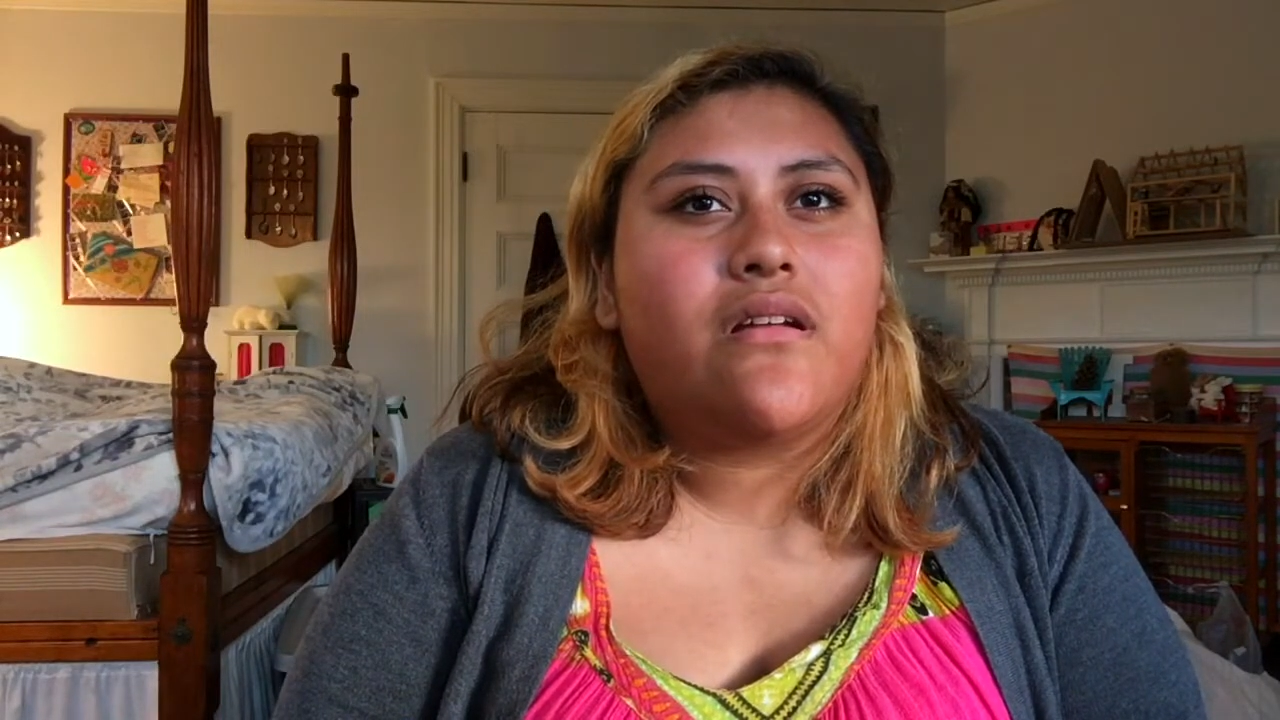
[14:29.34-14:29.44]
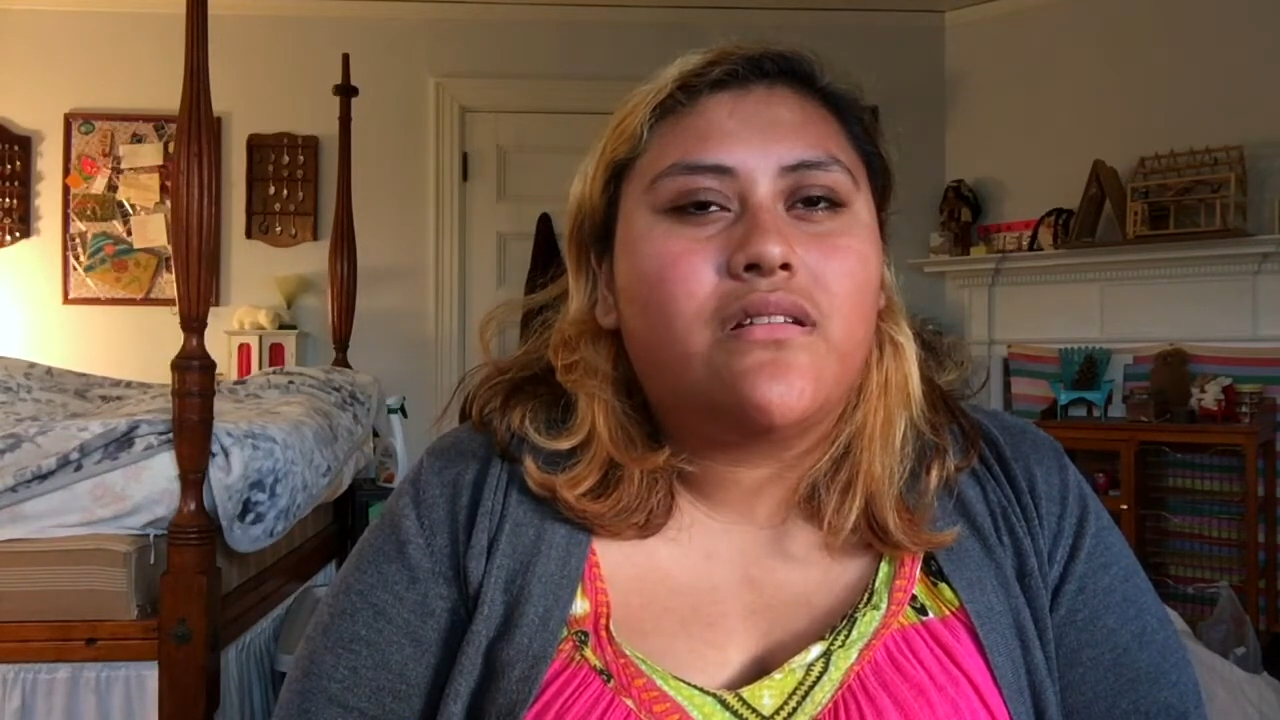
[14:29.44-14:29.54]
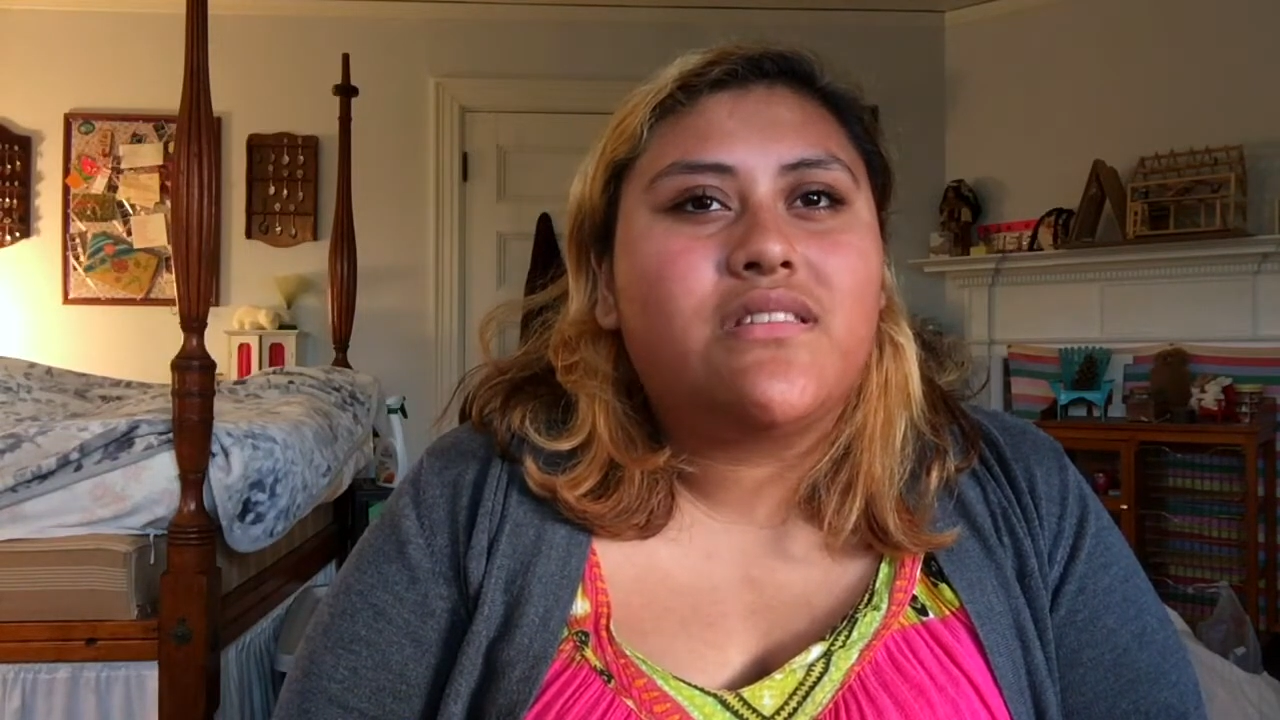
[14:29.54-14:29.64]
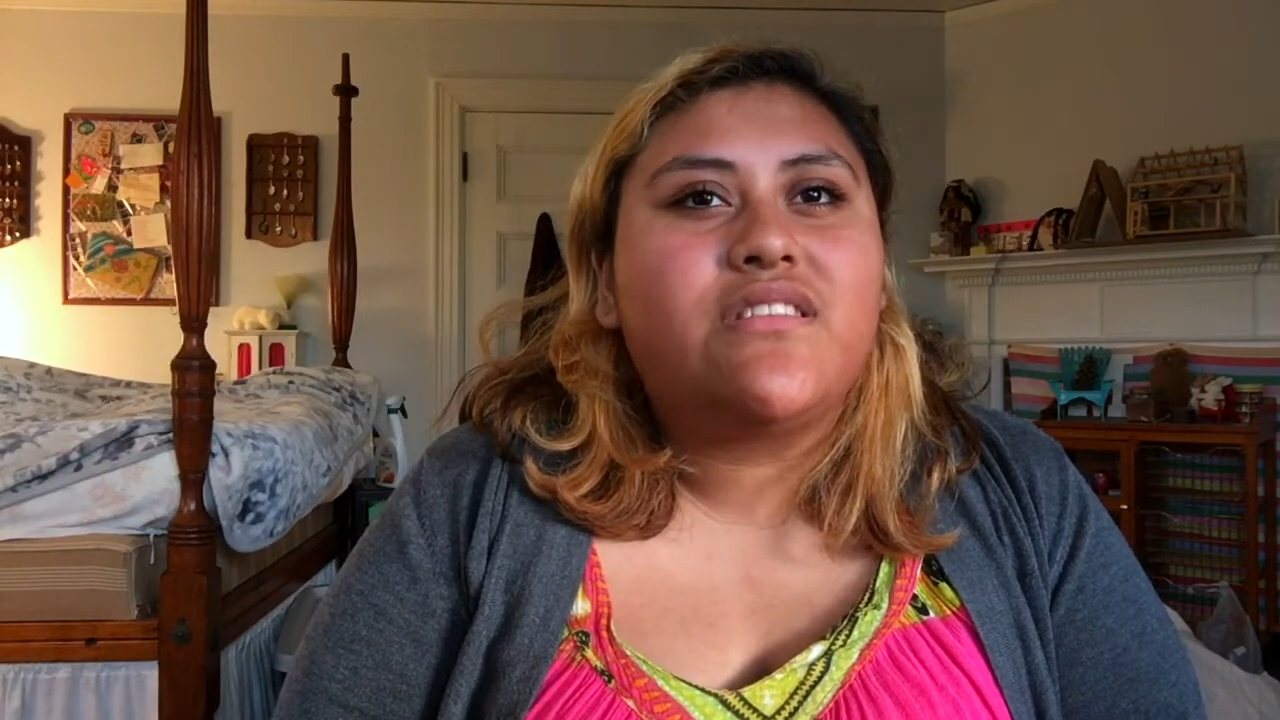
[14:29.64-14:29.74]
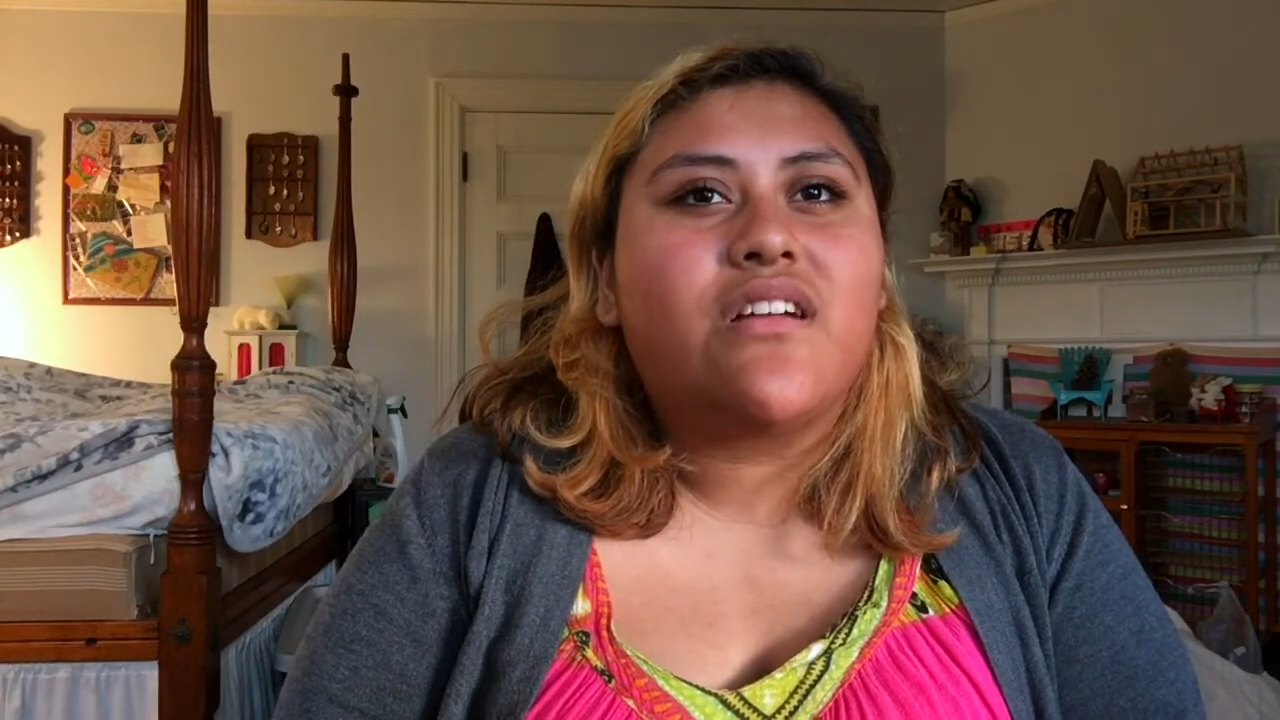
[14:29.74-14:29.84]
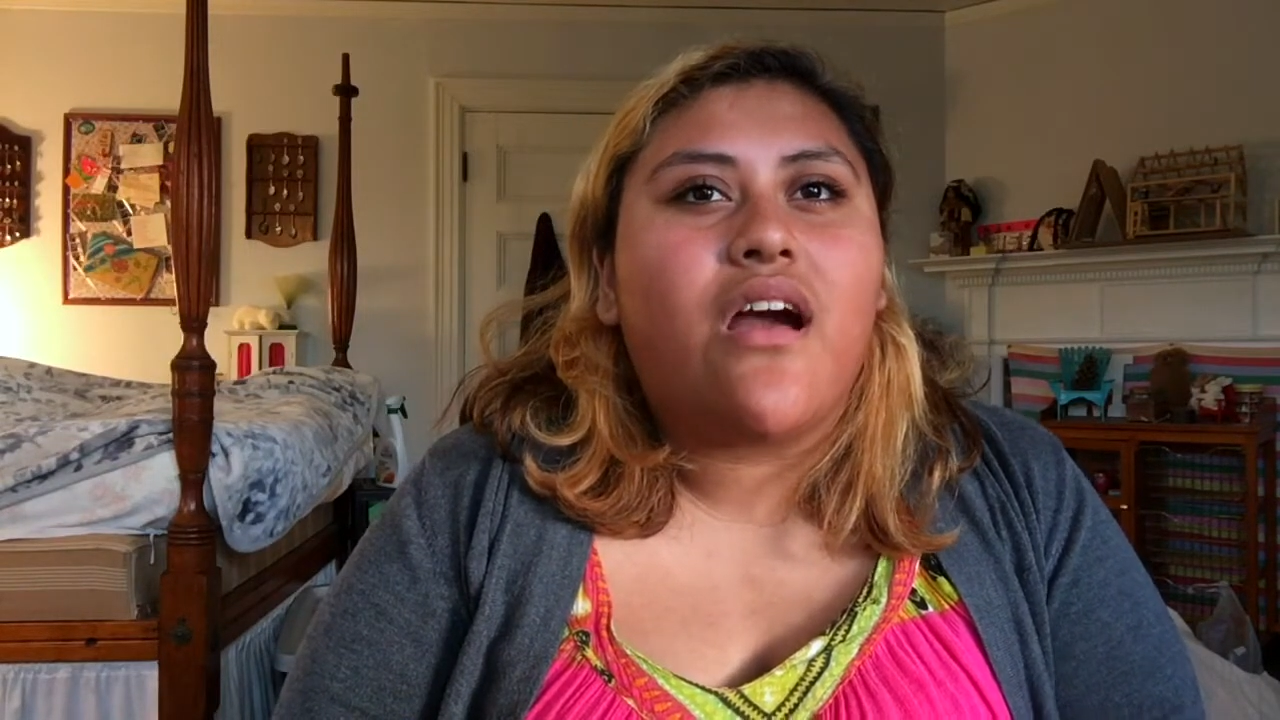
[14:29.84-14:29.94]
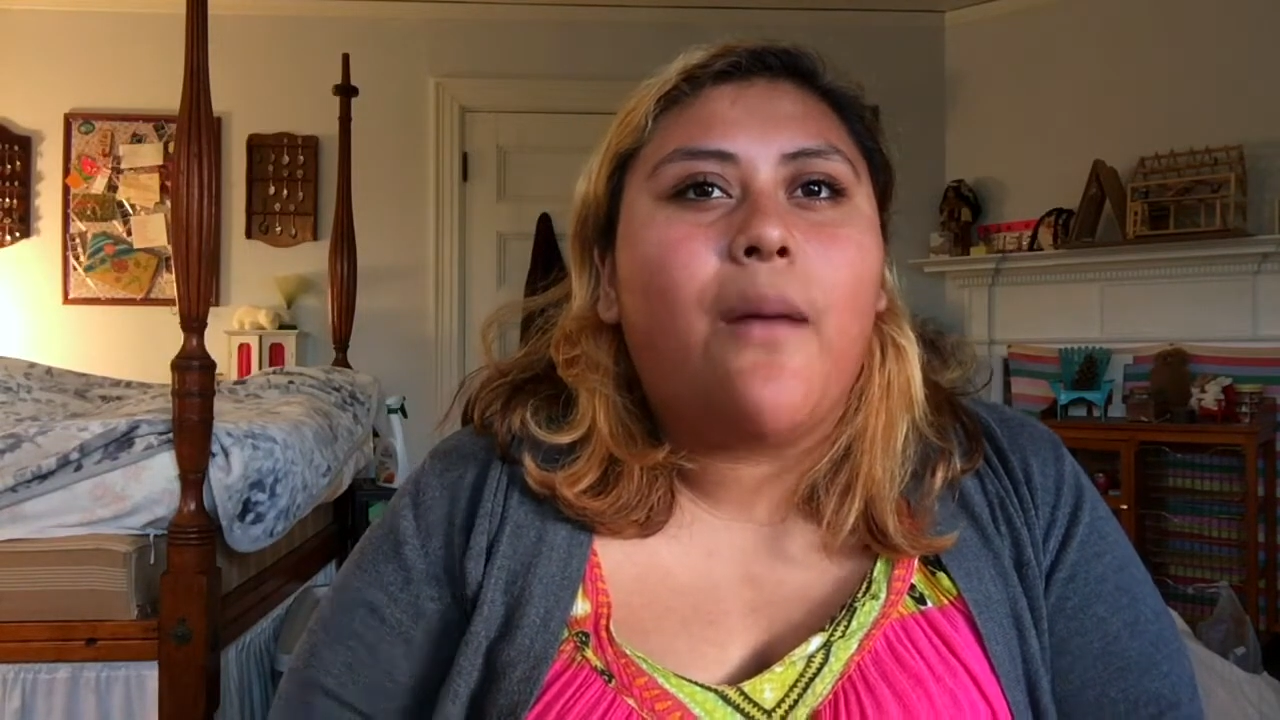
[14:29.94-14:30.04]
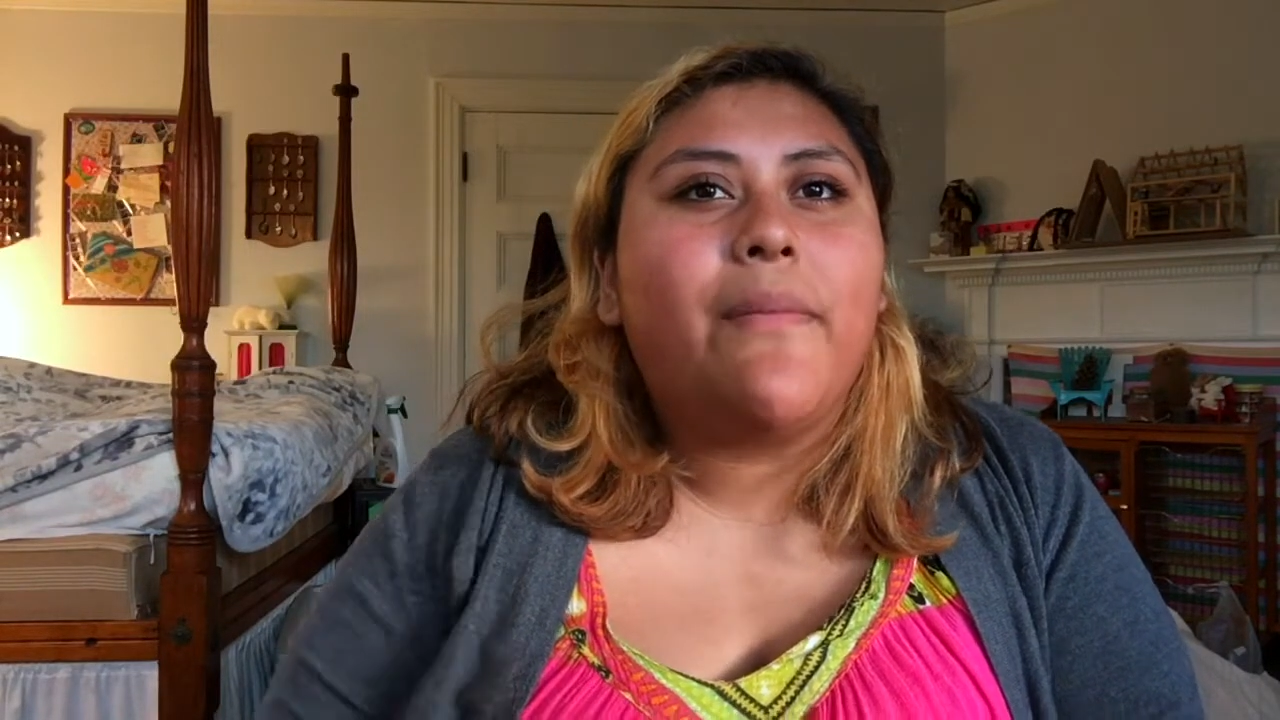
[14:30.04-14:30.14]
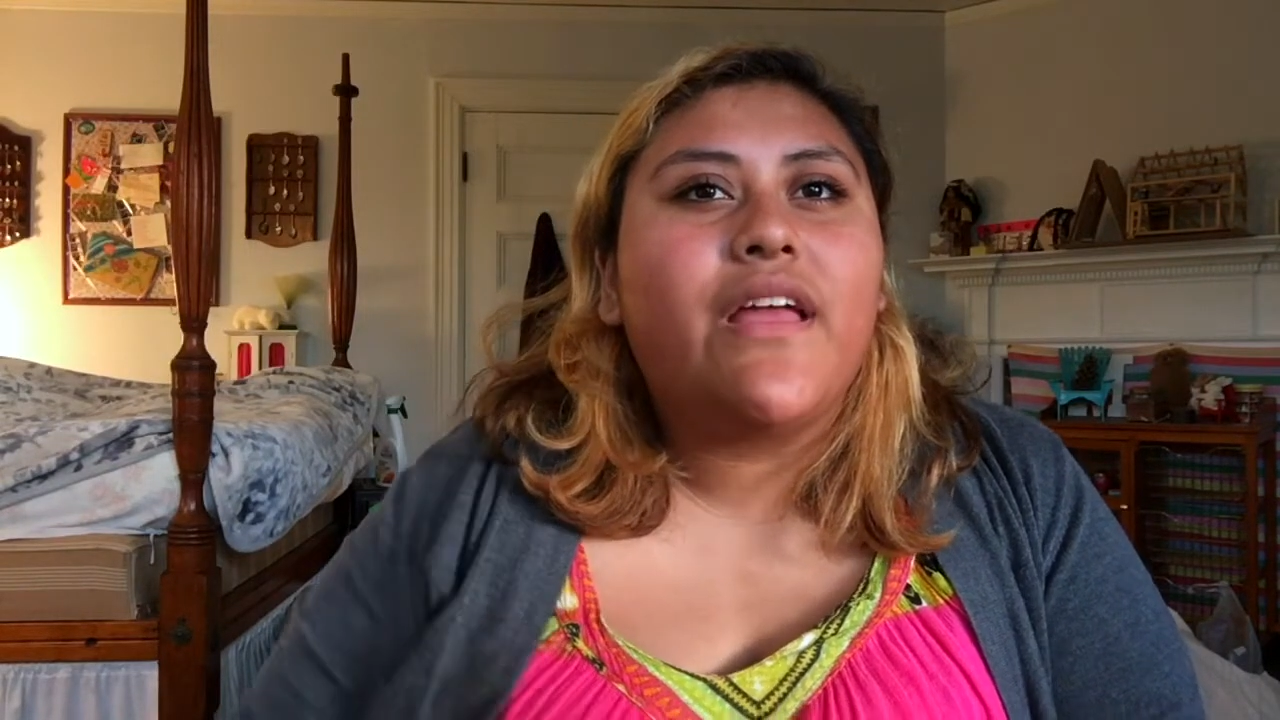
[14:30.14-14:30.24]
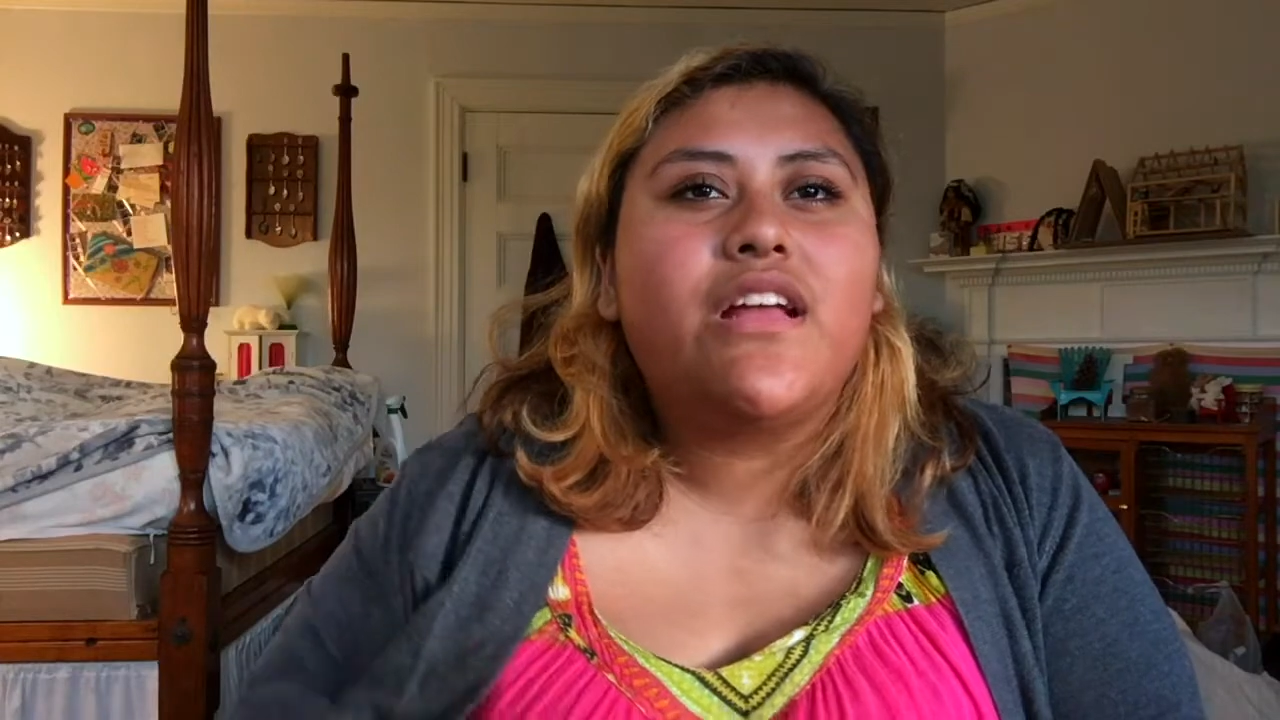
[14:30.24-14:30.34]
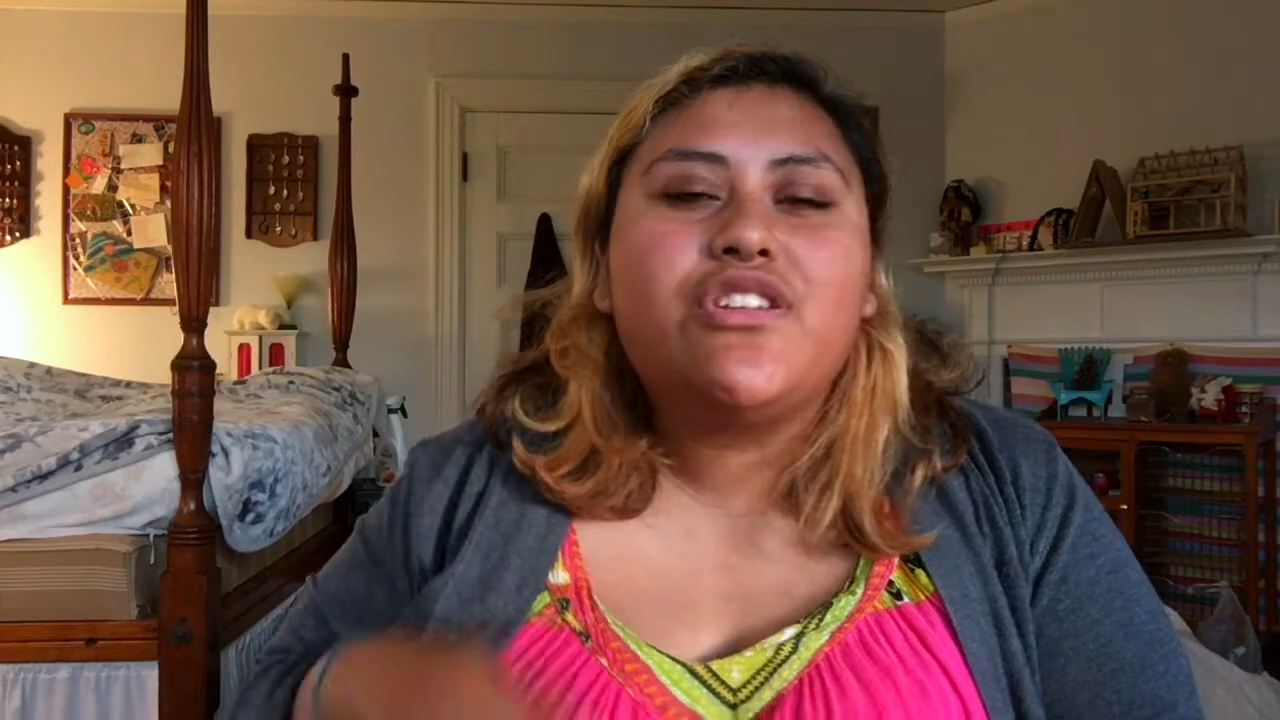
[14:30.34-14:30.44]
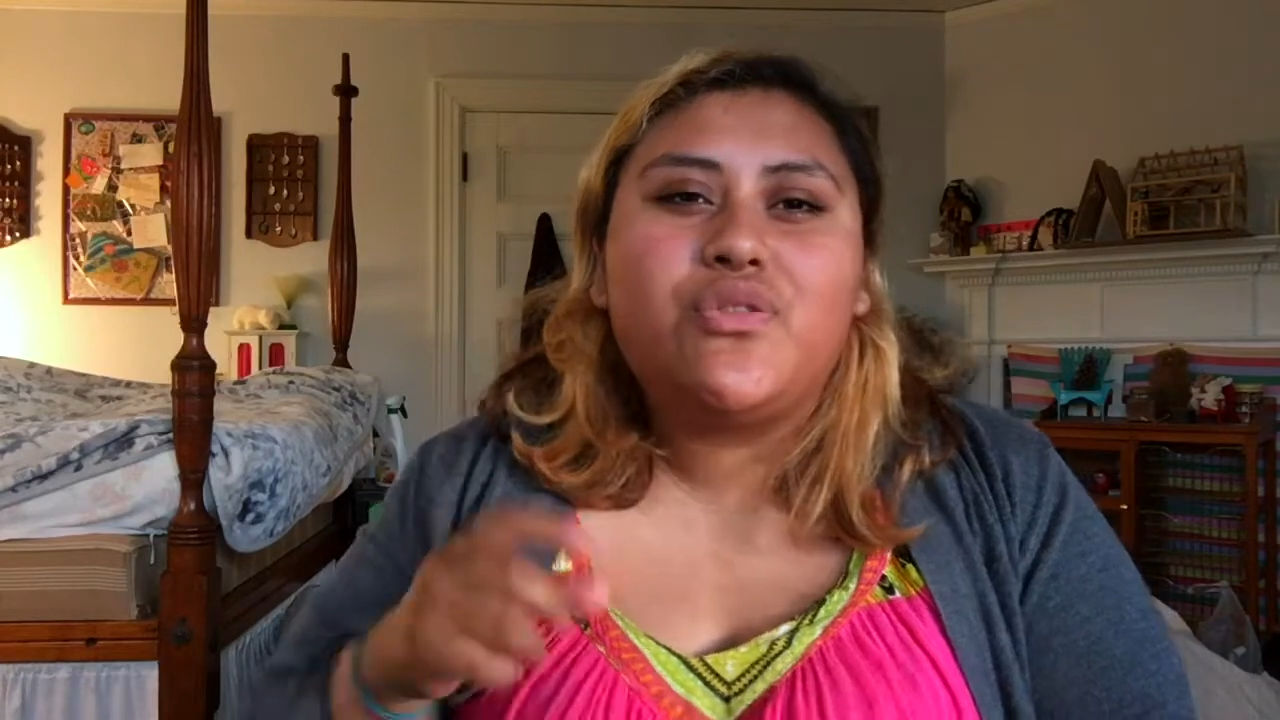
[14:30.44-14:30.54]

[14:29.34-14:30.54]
succumbing